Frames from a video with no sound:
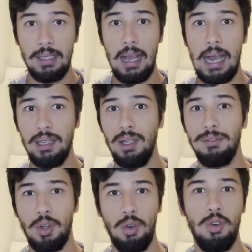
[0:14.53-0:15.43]
I
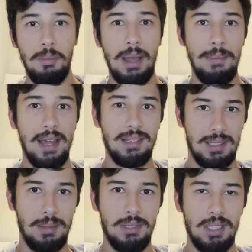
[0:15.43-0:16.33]
loved all my maths
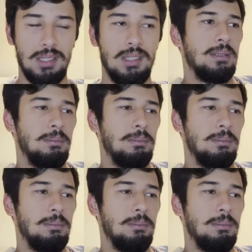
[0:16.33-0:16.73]
subjects.